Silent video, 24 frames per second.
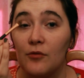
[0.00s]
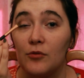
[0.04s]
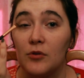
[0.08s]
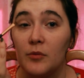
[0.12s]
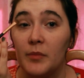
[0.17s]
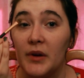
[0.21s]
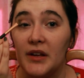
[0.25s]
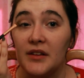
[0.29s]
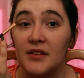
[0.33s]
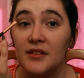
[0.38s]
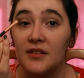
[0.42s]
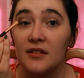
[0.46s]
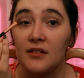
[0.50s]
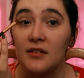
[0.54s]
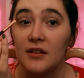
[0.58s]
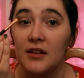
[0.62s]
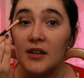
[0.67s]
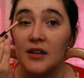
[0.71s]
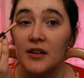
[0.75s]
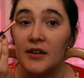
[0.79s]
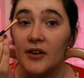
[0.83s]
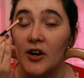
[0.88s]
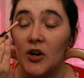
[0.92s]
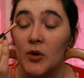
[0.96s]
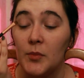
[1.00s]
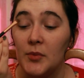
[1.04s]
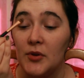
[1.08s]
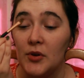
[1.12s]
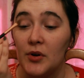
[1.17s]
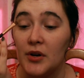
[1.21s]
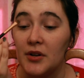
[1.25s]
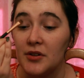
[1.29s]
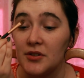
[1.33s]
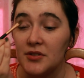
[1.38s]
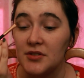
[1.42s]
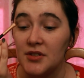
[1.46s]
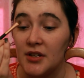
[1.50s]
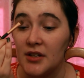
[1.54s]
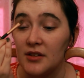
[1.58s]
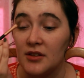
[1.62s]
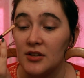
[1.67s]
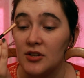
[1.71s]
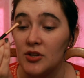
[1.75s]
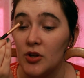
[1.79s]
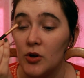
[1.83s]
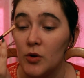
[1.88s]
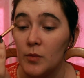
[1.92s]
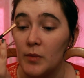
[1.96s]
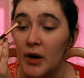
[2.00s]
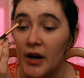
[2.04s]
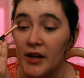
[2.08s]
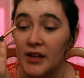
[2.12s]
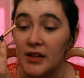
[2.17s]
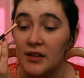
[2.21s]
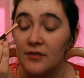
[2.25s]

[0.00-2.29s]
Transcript: will basically help you understand the Nomai